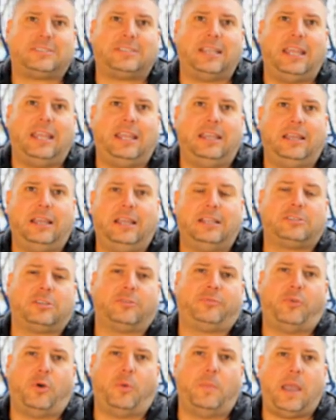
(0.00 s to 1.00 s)
say it's
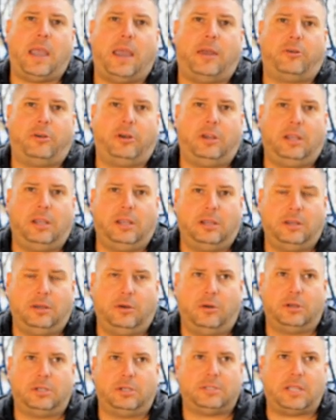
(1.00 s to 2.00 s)
a full battery
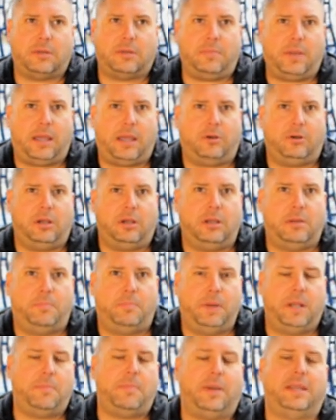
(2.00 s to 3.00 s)
or a dead battery,
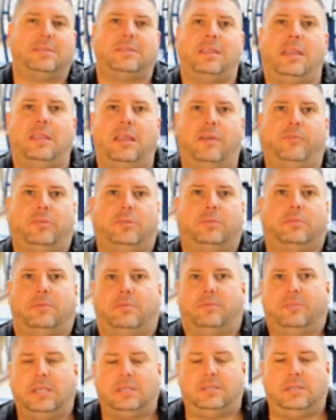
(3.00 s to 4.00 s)
but it might say that for
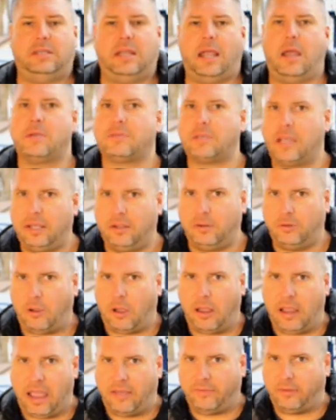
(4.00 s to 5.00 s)
16 hours. I don't know.
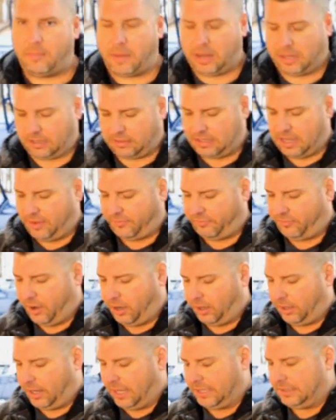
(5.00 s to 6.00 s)
I haven't made it that
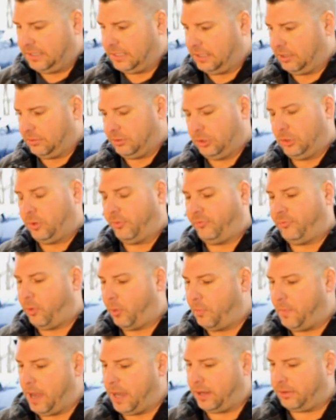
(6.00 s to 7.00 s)
far. I didn't do a
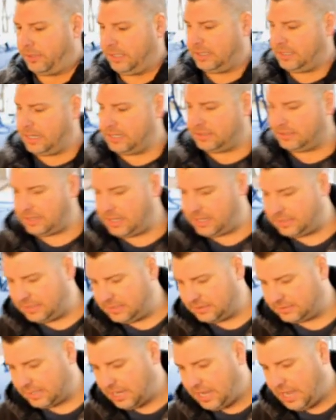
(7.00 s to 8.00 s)
full battery test on
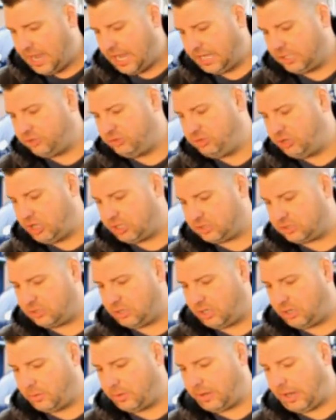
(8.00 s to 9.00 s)
these. I just
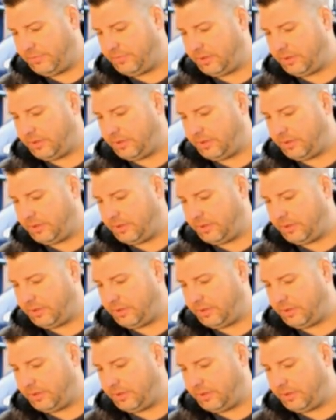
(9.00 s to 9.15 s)
know what I've